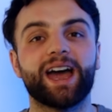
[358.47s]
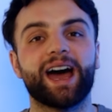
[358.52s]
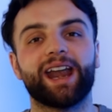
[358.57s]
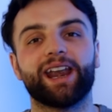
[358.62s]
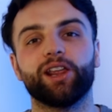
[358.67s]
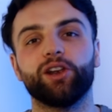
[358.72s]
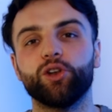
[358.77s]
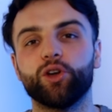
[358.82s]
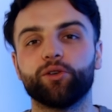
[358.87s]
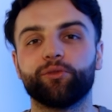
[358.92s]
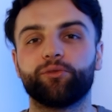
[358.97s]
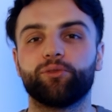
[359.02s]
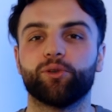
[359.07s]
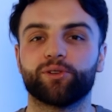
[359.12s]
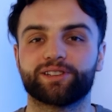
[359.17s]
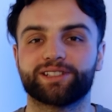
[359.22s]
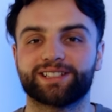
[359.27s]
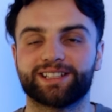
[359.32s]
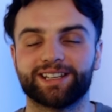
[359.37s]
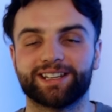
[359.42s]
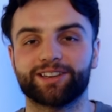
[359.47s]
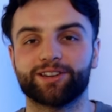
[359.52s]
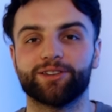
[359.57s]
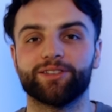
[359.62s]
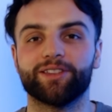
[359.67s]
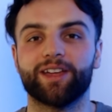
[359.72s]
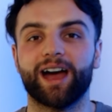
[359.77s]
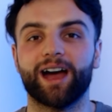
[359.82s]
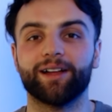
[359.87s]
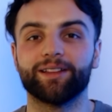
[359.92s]
and I look forward to seeing
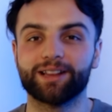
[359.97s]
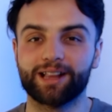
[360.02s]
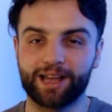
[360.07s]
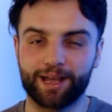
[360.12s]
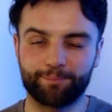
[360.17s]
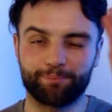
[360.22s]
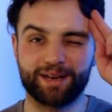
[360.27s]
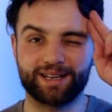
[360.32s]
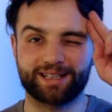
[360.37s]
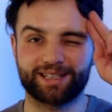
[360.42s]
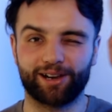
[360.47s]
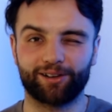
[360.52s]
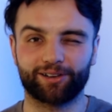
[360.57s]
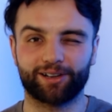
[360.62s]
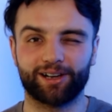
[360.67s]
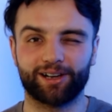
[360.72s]
you there. Peace out,